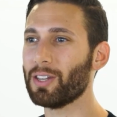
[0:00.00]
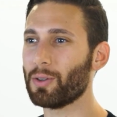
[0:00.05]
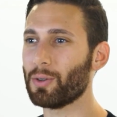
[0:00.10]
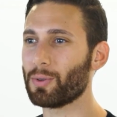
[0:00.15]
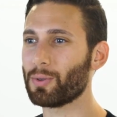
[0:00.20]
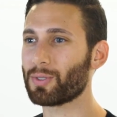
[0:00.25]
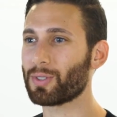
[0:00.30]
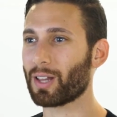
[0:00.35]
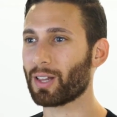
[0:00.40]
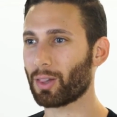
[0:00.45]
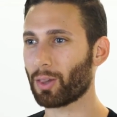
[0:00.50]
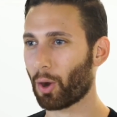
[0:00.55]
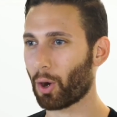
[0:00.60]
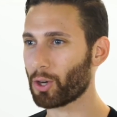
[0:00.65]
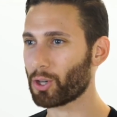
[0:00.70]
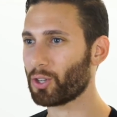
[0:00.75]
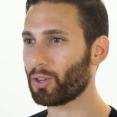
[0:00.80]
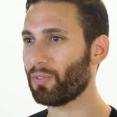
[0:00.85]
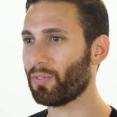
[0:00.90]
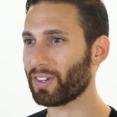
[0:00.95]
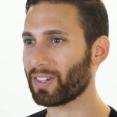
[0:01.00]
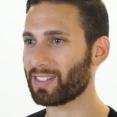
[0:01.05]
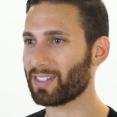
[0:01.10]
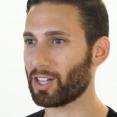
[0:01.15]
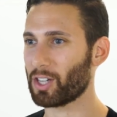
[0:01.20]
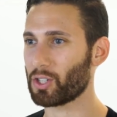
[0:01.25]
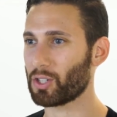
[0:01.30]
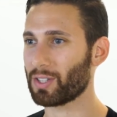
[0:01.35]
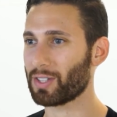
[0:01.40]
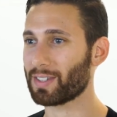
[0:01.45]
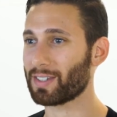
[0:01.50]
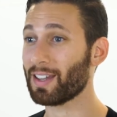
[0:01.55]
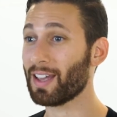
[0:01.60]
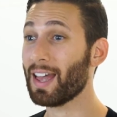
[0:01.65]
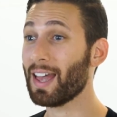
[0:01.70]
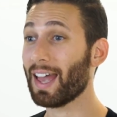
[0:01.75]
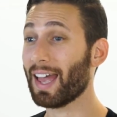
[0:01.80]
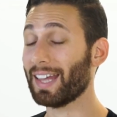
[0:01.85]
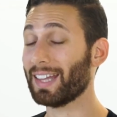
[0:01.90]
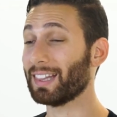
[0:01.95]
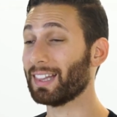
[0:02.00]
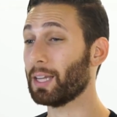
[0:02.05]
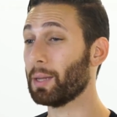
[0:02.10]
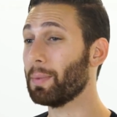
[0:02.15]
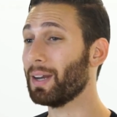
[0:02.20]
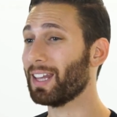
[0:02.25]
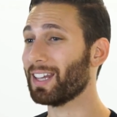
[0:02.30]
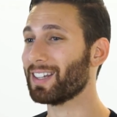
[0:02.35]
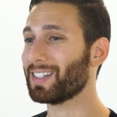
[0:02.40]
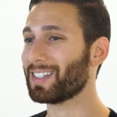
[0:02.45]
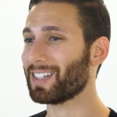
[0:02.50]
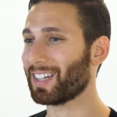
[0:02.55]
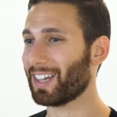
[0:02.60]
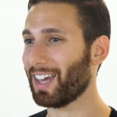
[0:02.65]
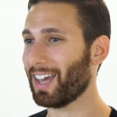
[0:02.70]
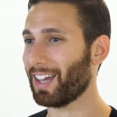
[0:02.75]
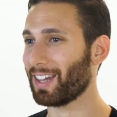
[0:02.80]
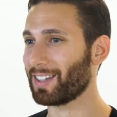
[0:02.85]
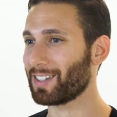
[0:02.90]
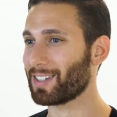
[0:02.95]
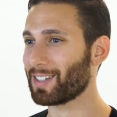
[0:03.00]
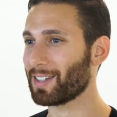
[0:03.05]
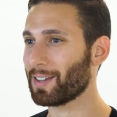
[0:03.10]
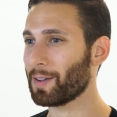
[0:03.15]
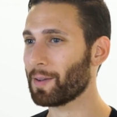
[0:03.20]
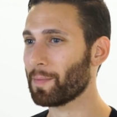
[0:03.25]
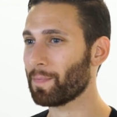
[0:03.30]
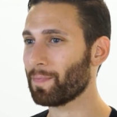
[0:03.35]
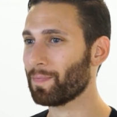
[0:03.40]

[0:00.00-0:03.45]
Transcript: use larger fixations and limiting saccades,